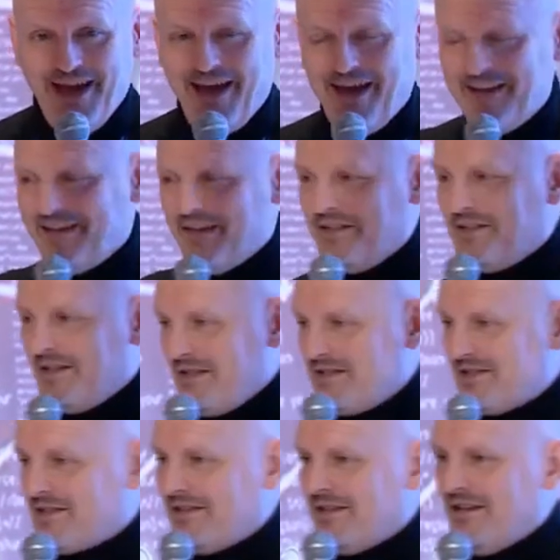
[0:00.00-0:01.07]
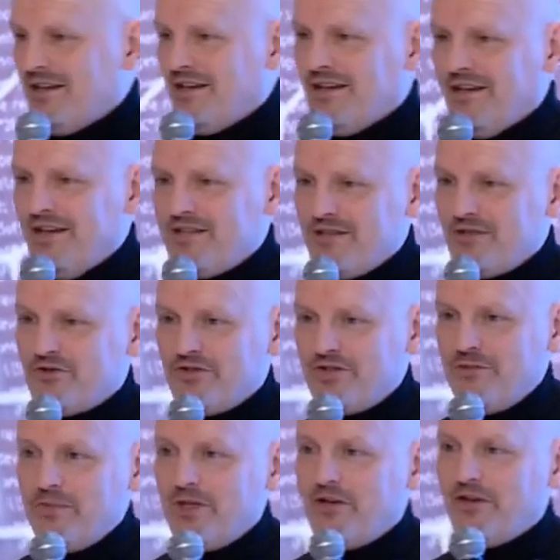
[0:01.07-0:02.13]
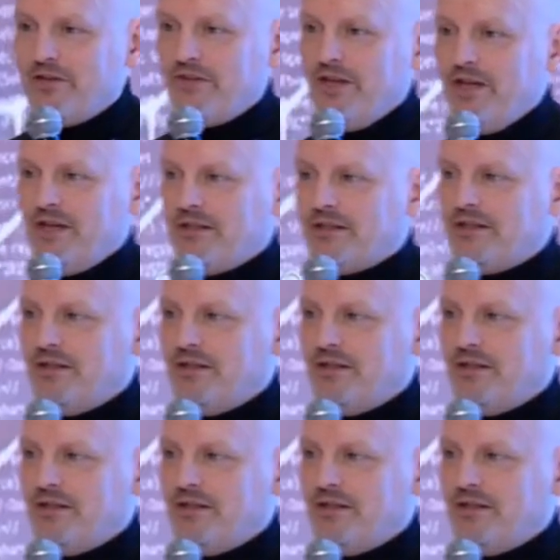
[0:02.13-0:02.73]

And this is interesting because it